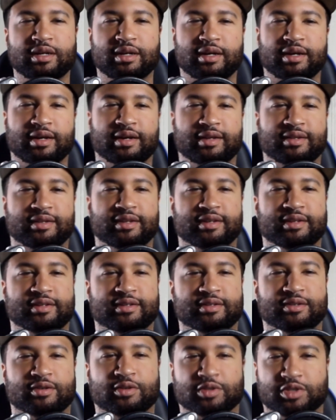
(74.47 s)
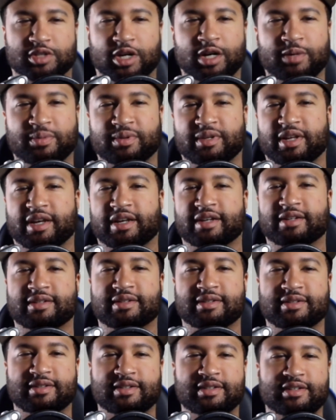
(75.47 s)
and then on top of that,
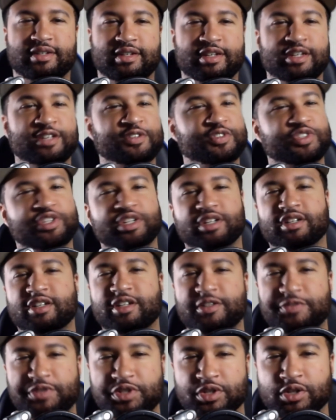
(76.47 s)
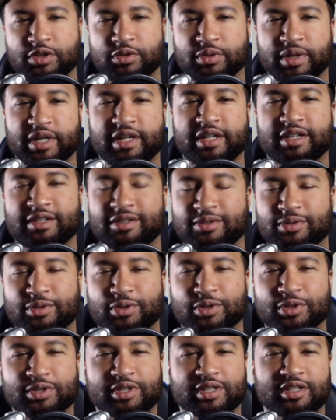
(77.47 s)
if she leaves you unread
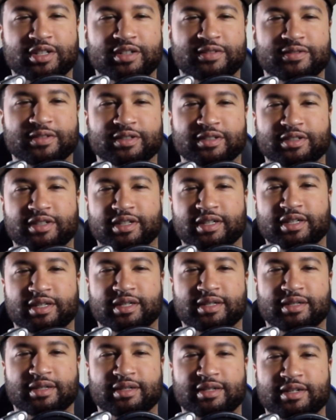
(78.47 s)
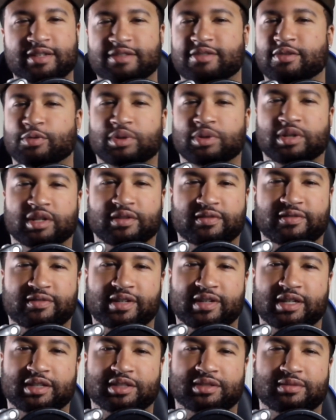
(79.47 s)
or delivered, it's a real
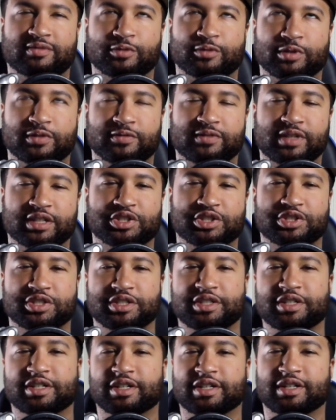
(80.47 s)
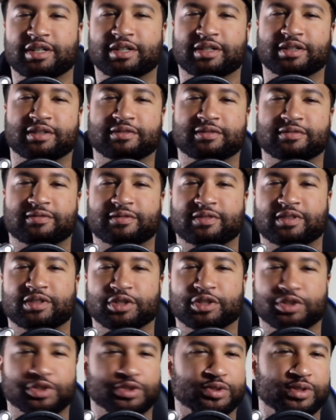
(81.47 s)
reflection of
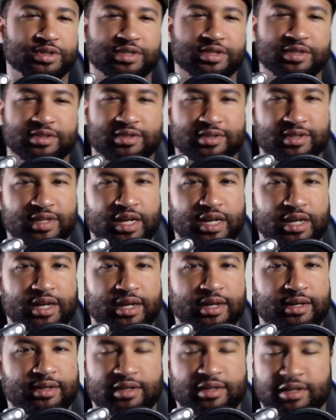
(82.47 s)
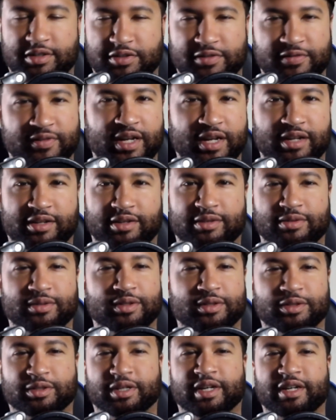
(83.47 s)
her choices, not your value.
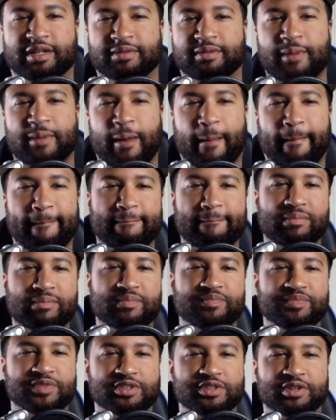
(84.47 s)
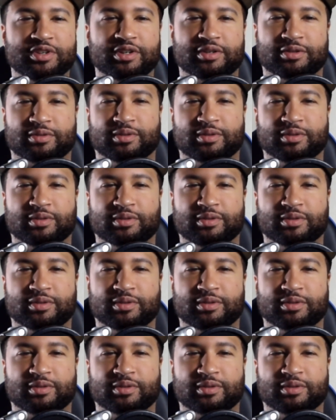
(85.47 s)
Okay, so